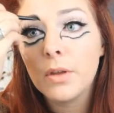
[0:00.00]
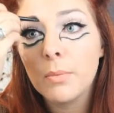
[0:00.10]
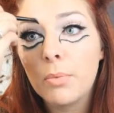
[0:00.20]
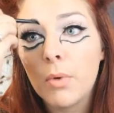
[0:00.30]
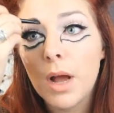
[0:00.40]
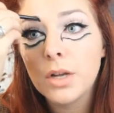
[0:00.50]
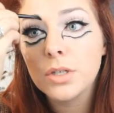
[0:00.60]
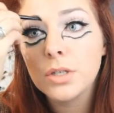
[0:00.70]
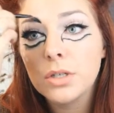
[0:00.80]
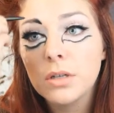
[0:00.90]
The
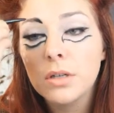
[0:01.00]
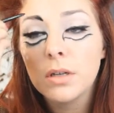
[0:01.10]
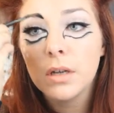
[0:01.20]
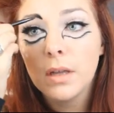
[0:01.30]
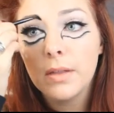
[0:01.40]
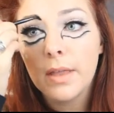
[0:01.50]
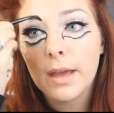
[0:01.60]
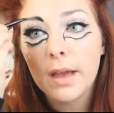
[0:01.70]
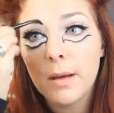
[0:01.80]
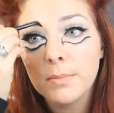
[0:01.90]
brush
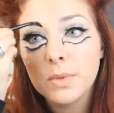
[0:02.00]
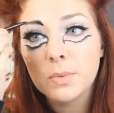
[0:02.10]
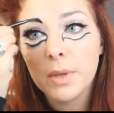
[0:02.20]
that comes